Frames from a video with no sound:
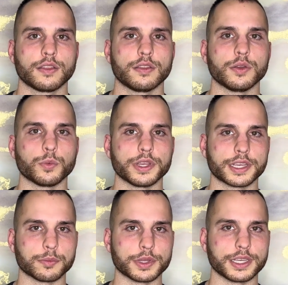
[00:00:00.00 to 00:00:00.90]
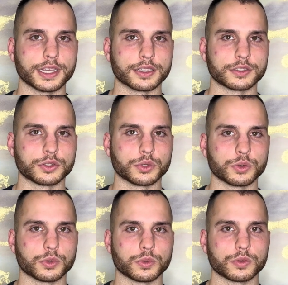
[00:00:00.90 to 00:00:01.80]
then we can begin
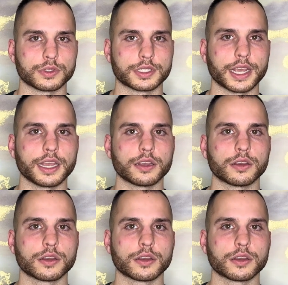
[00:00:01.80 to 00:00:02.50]
to take